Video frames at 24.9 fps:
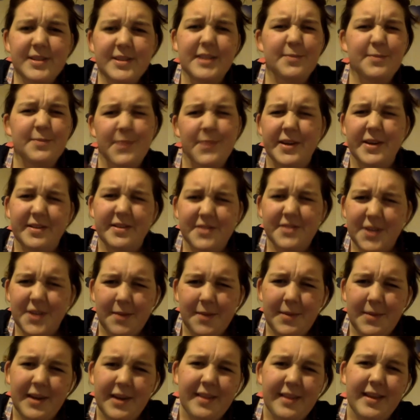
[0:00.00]
He's been in so
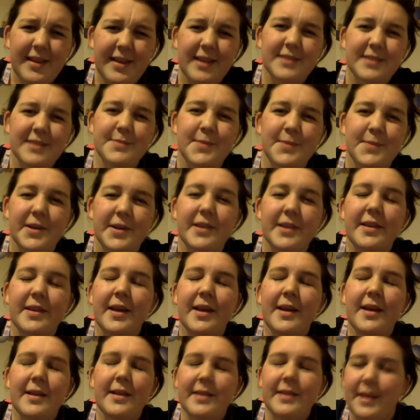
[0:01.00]
many things, but
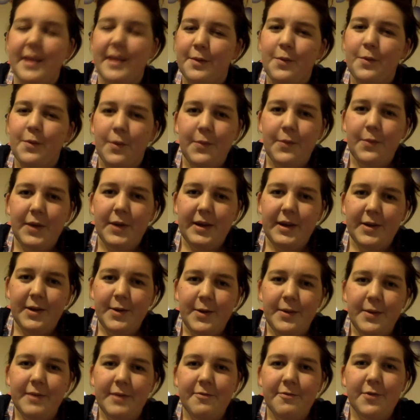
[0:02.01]
that's what we
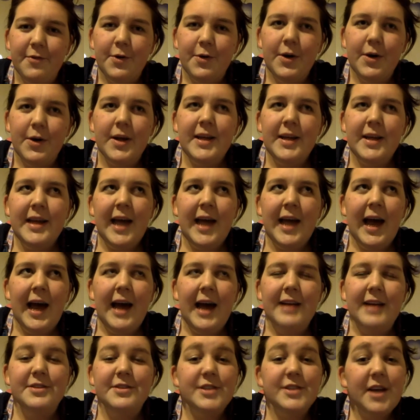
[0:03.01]
knew him for.
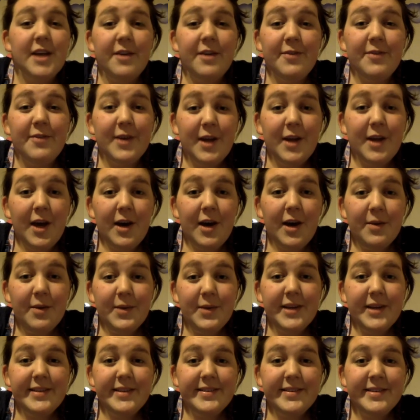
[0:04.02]
And Dervla
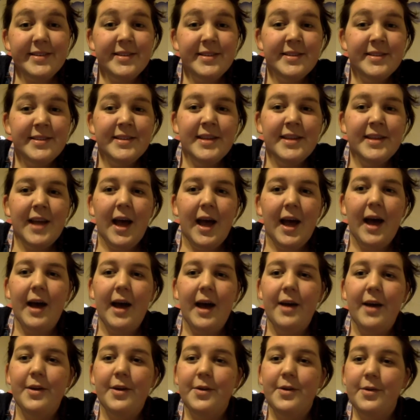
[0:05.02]
Kerwin,
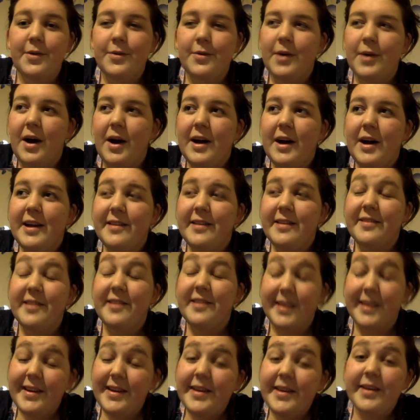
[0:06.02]
who I had
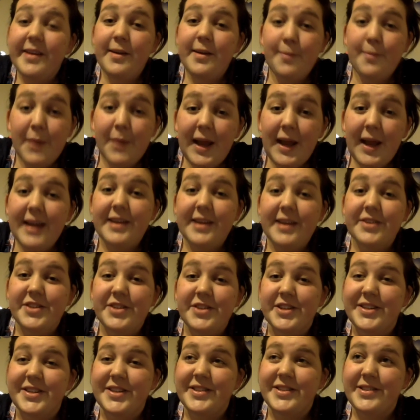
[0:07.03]
seen in a play at
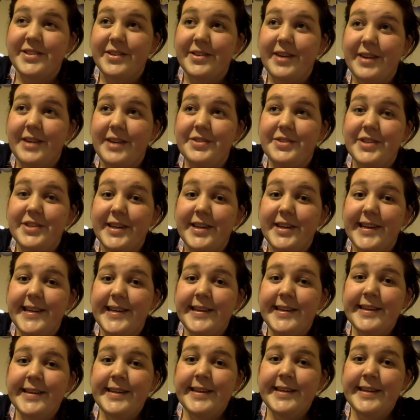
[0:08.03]
Chichester, actually.